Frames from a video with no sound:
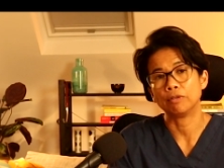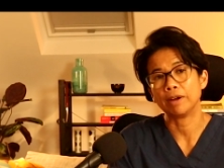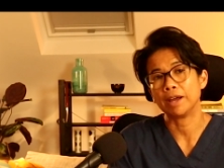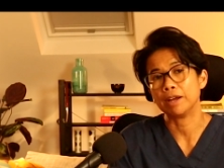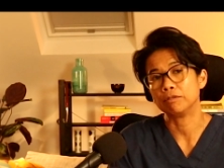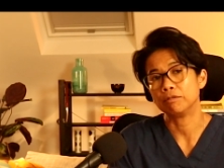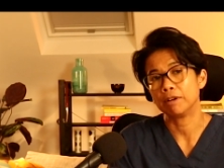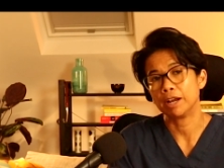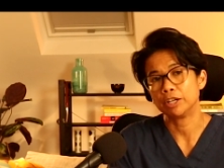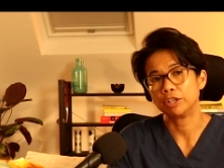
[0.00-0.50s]
a
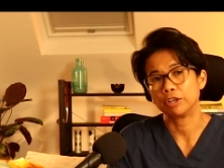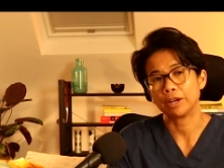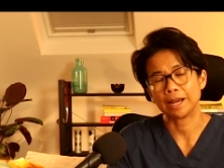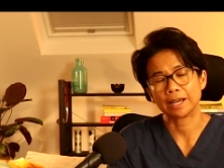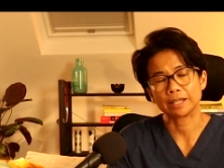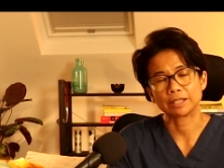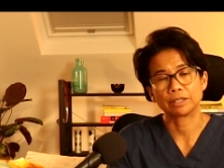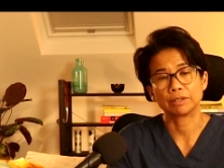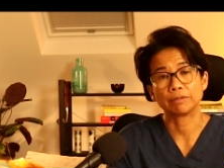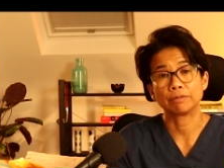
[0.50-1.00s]

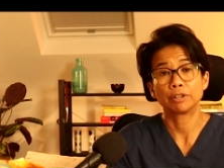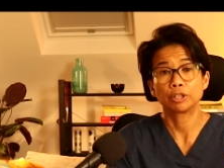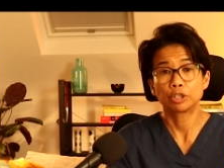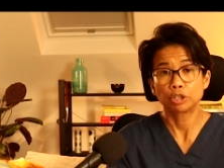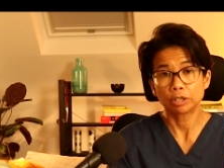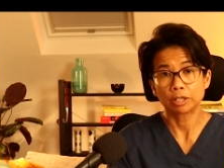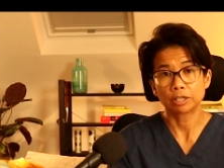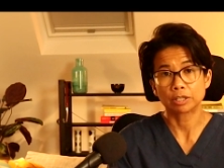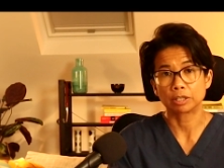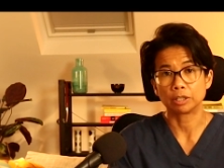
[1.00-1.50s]
radioactive
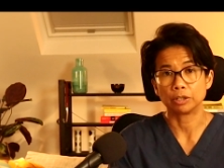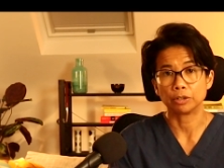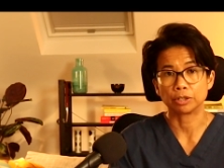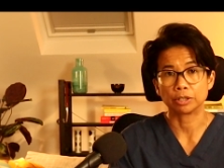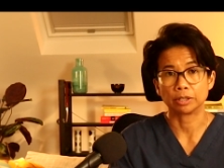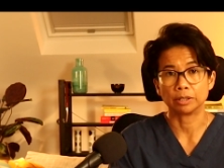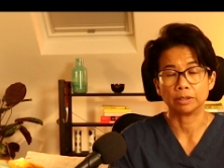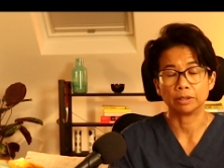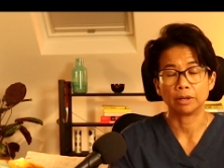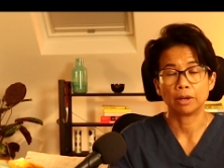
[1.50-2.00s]
sugar
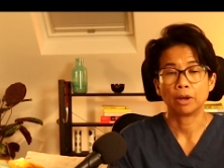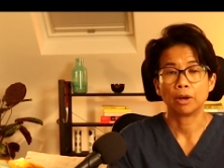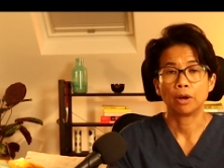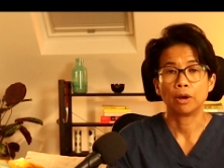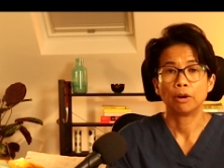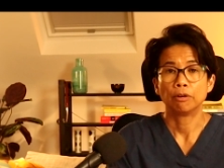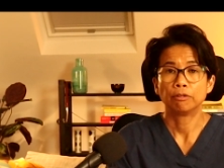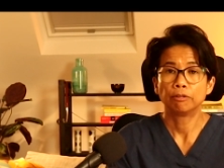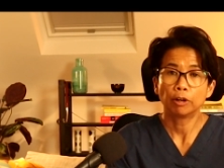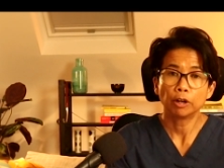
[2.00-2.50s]
solution,
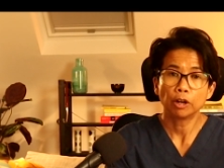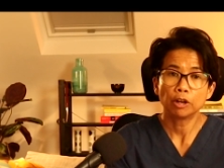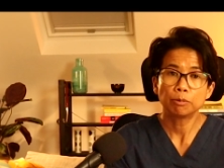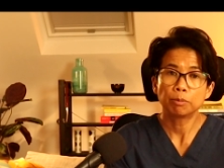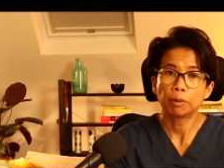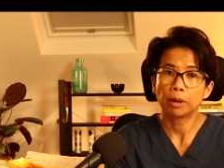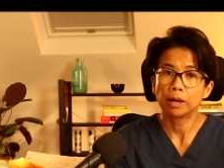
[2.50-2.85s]
followed by